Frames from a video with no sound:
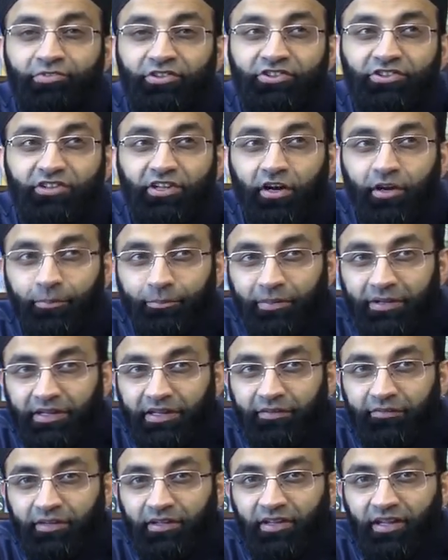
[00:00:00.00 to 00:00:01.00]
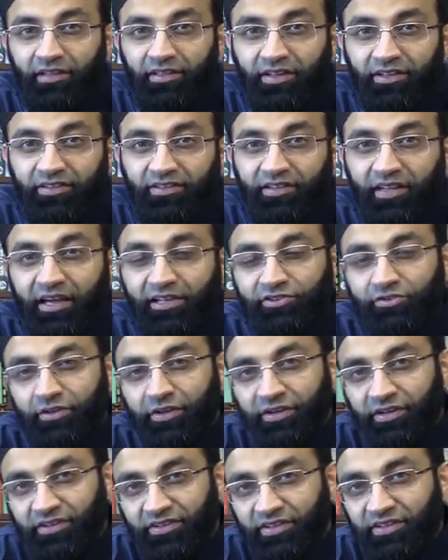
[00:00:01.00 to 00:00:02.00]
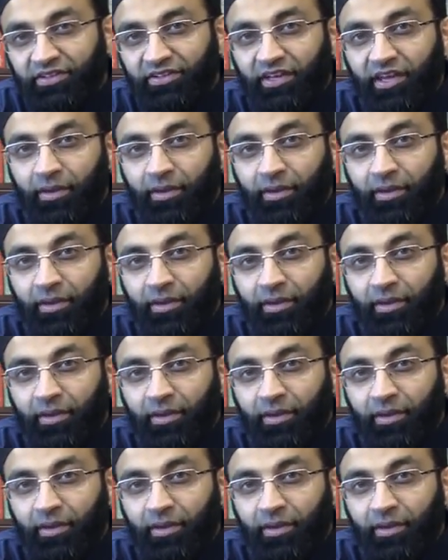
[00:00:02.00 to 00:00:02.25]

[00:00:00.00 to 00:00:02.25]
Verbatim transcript: start believing that this actually disease